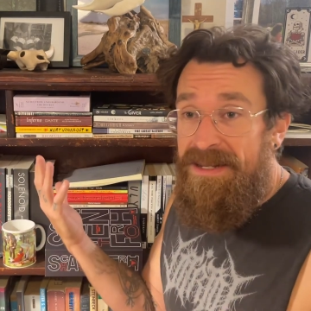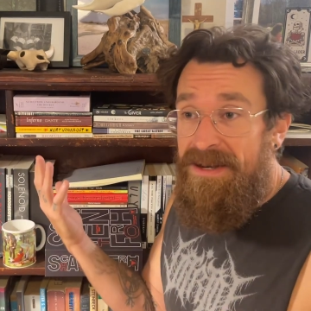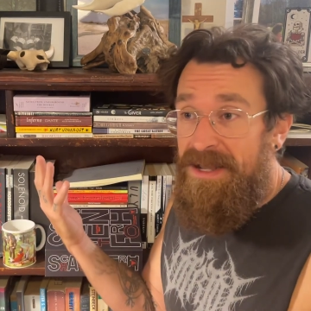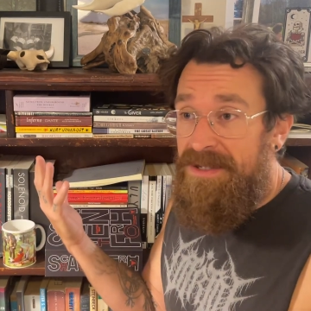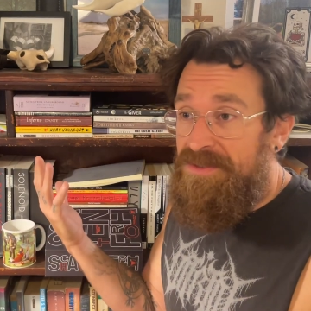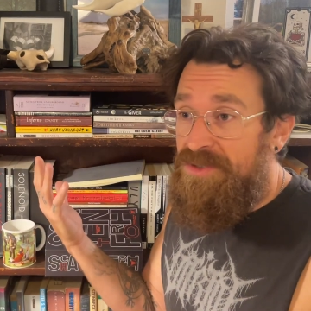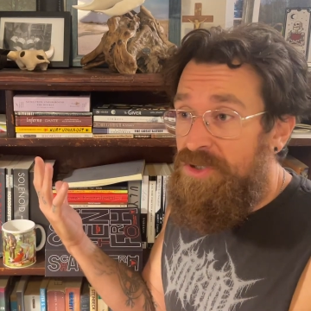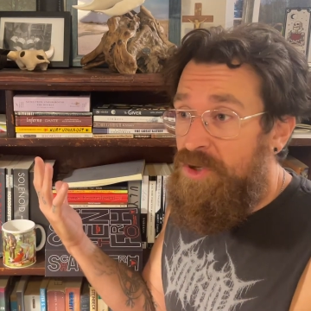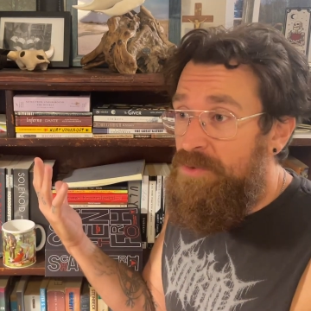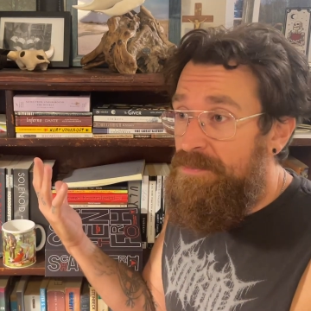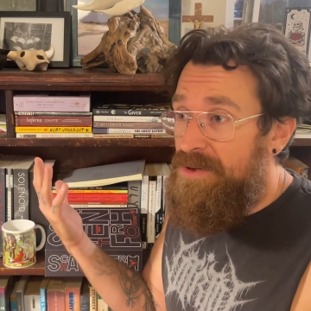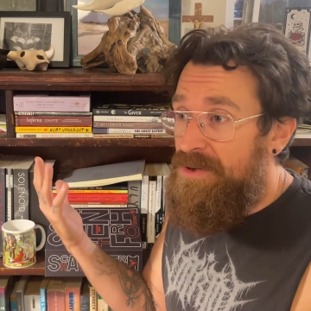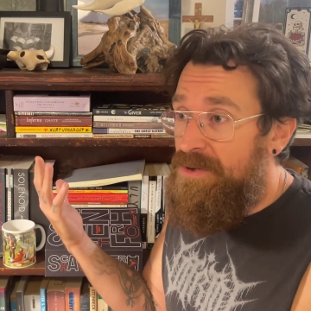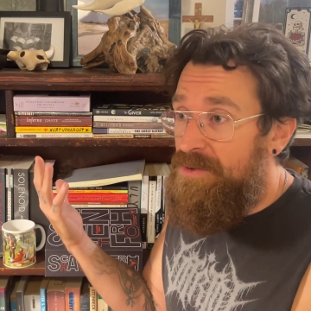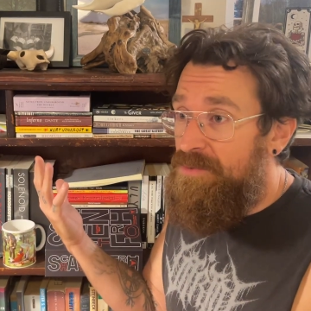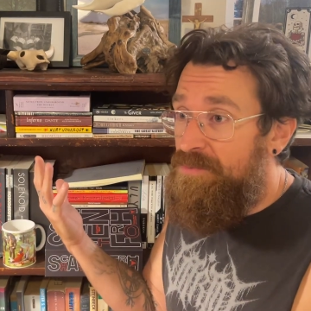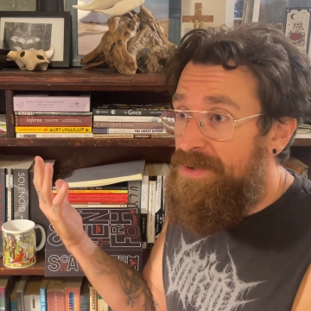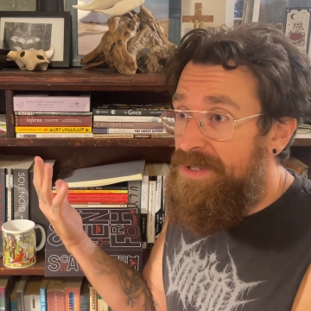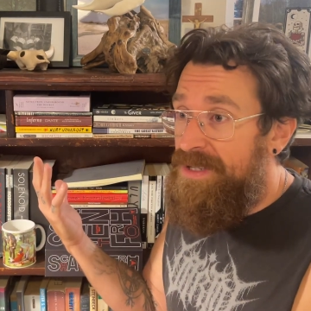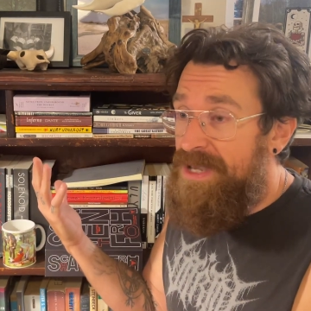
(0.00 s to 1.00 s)
October,
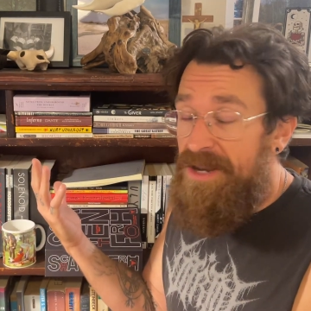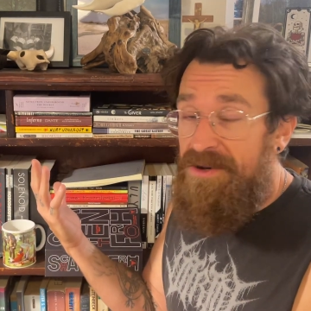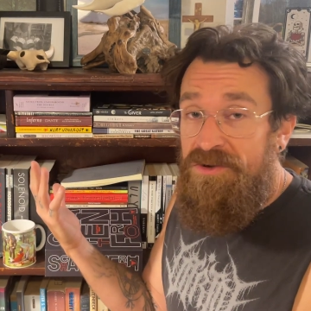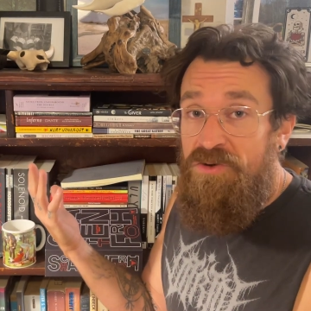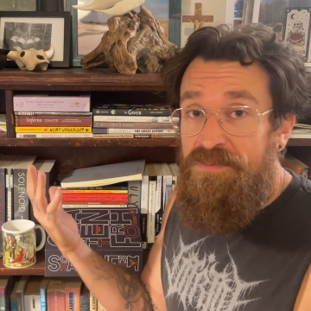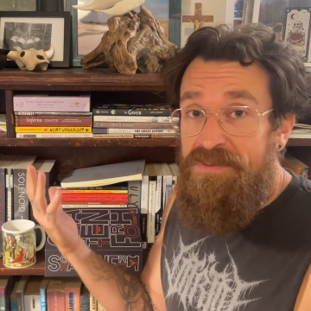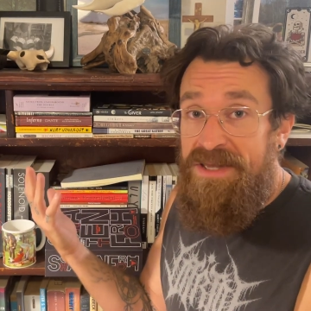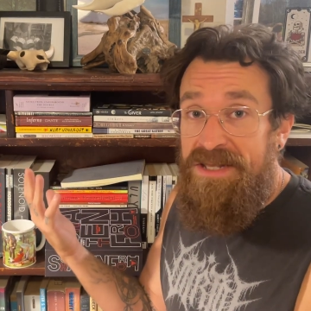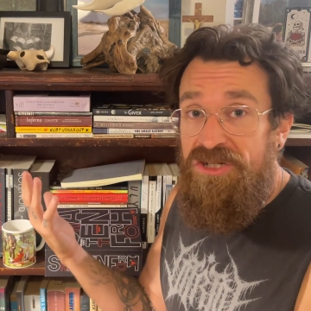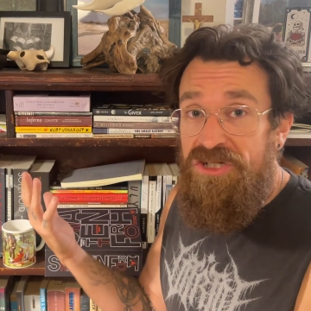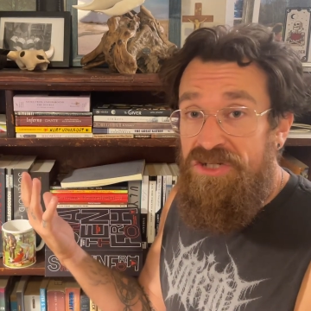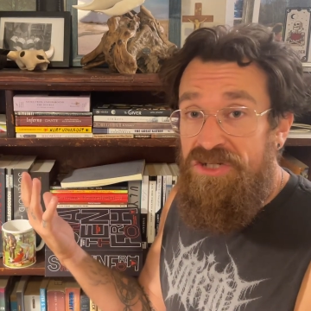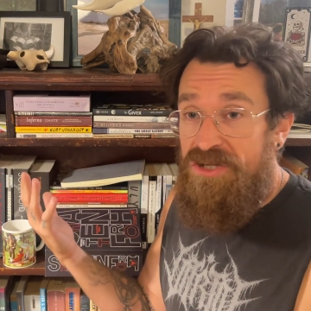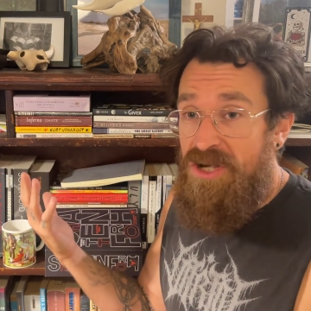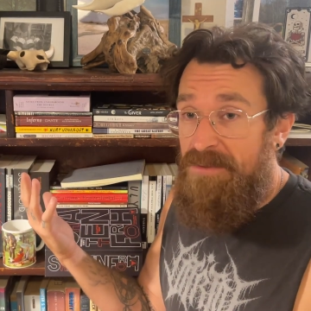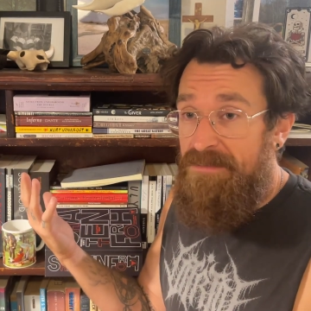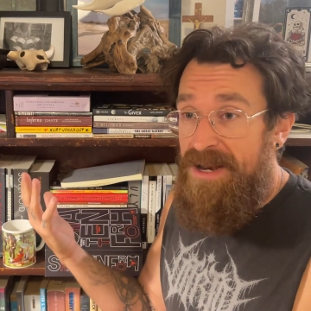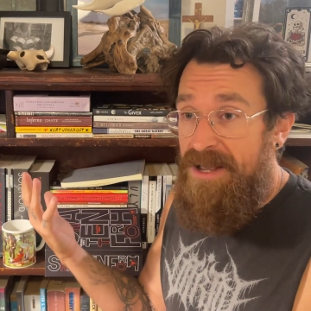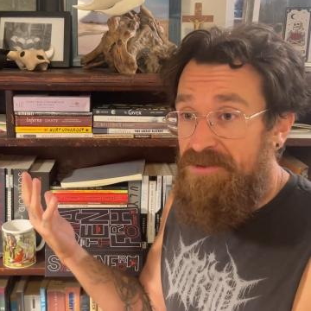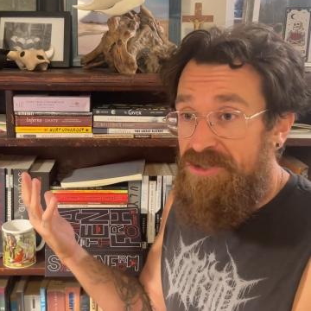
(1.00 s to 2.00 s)
we got a new pension
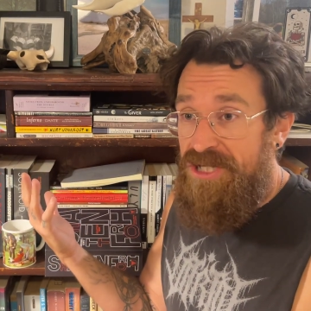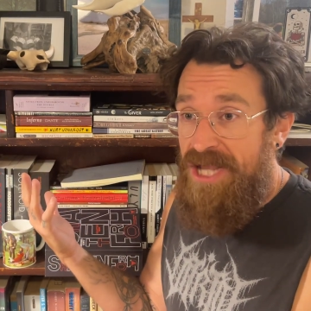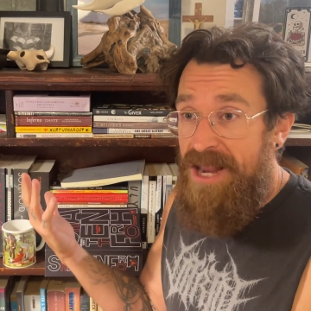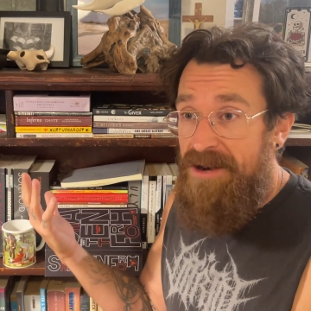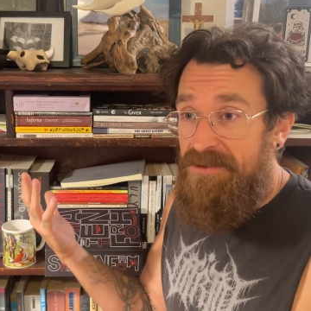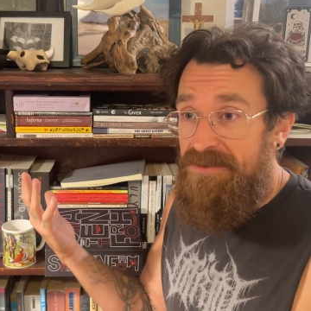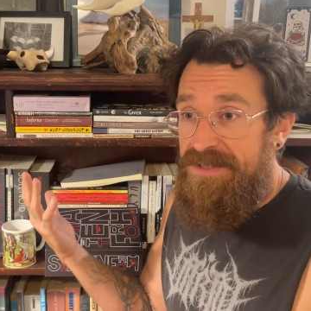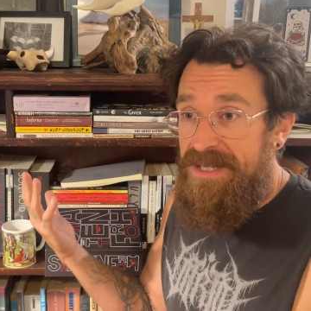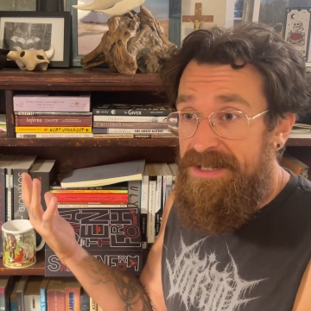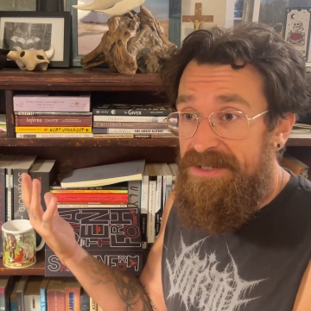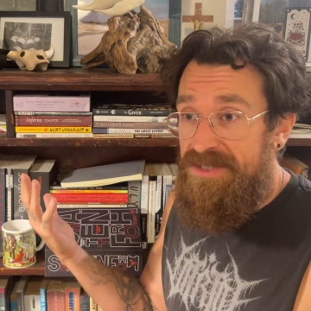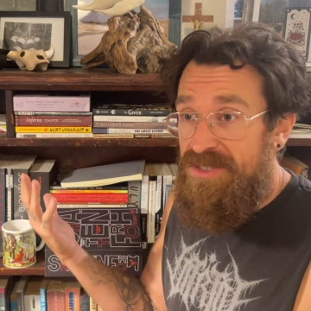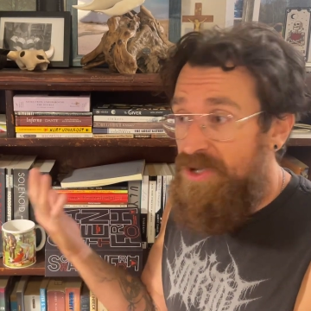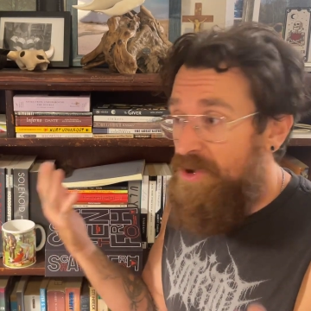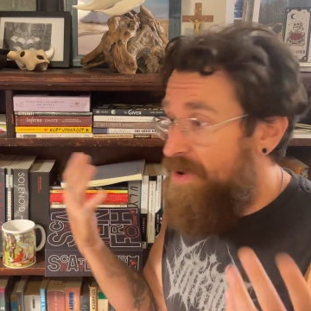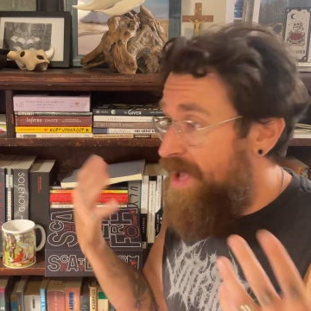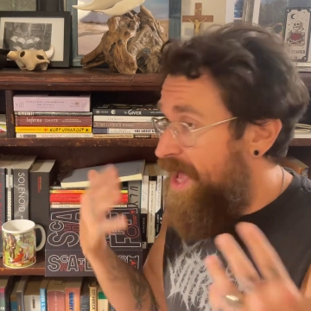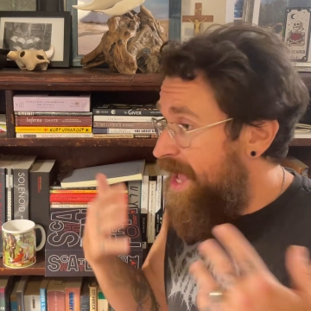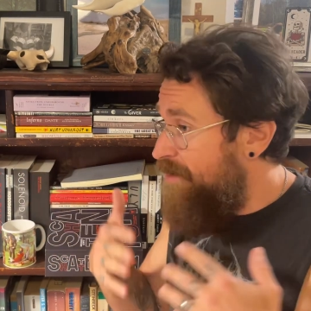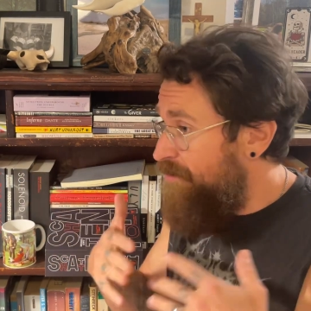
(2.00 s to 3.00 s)
coming out, Shadow Ticket.
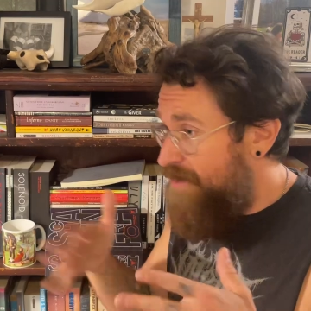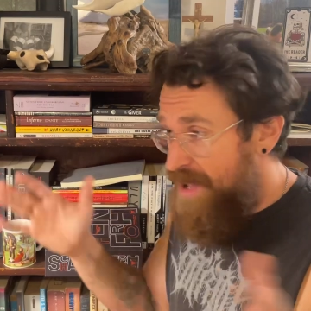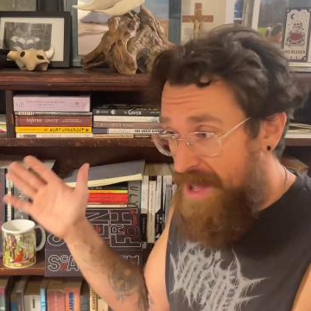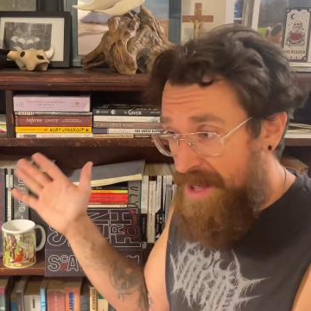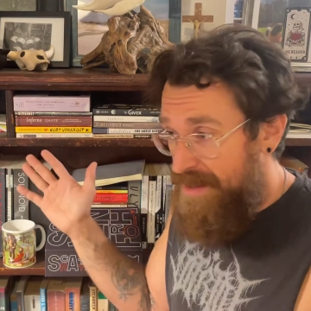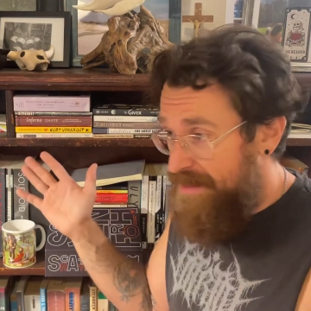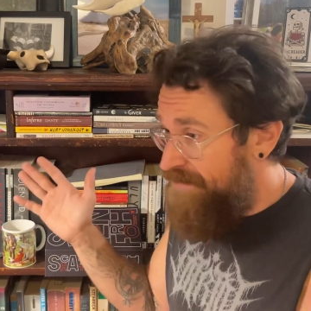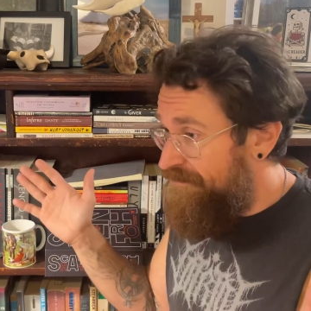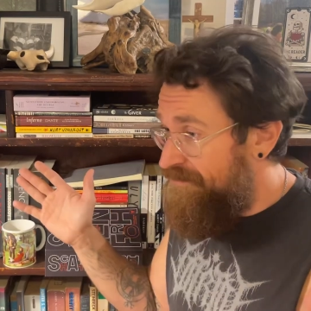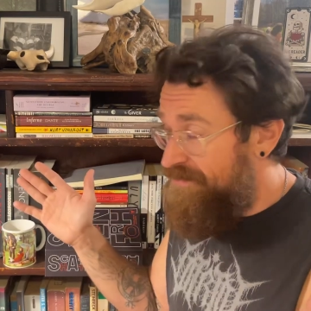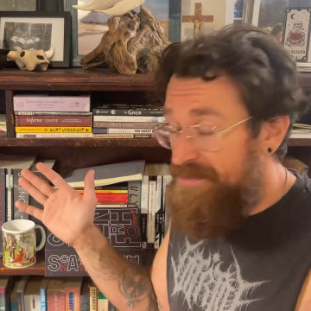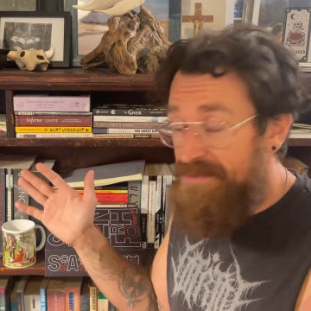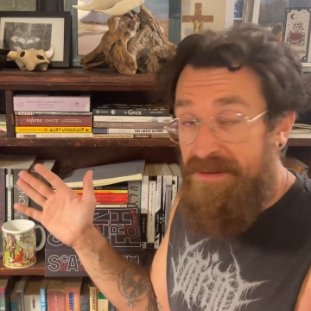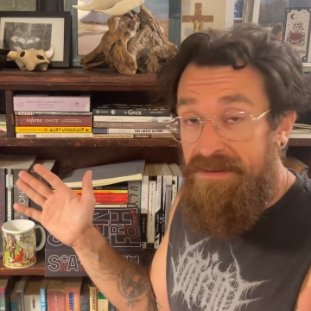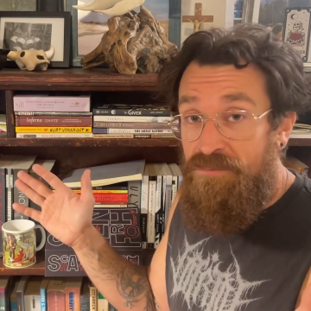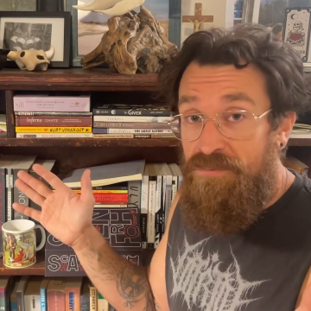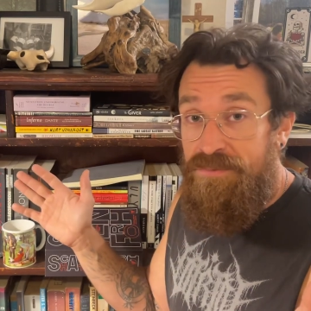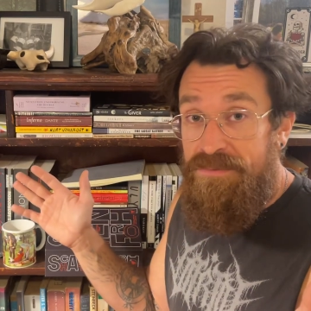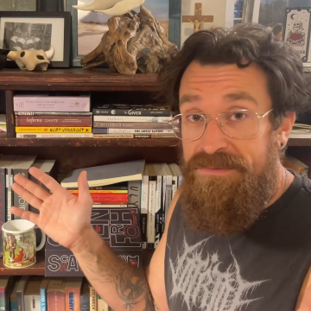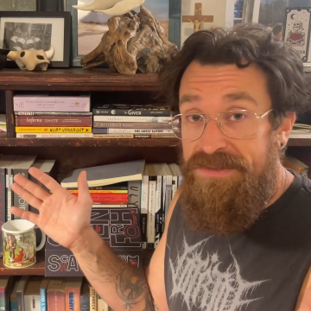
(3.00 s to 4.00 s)
So I want
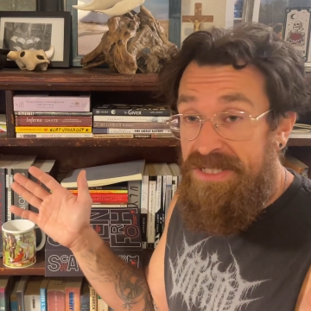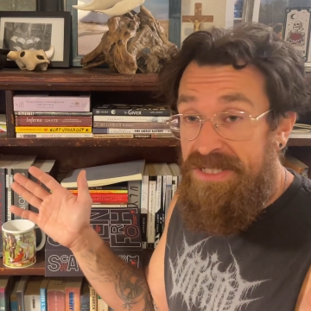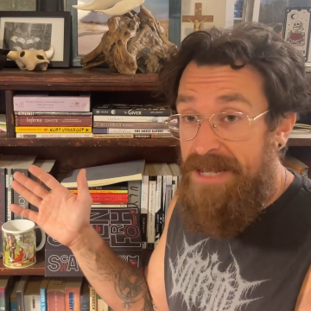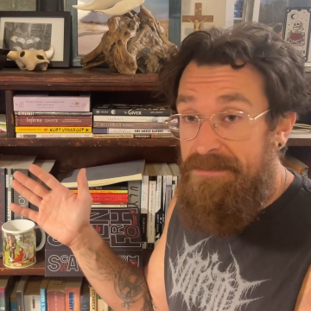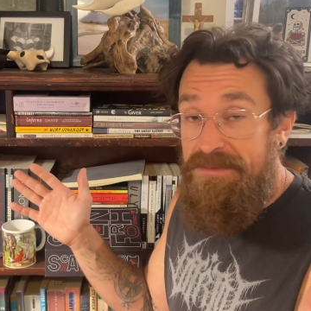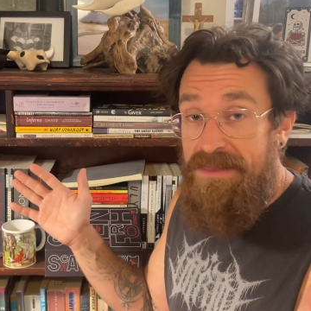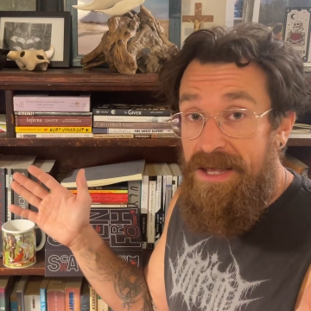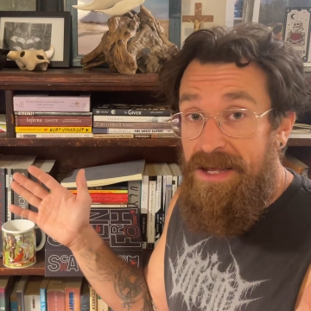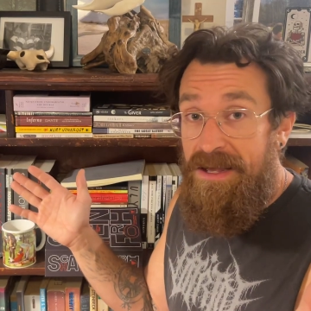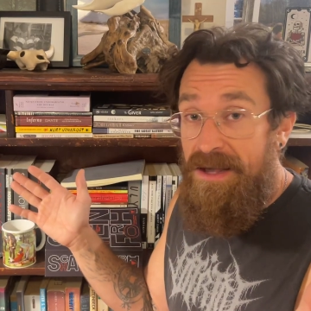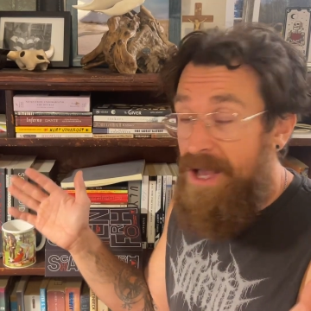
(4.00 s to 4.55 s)
same thing.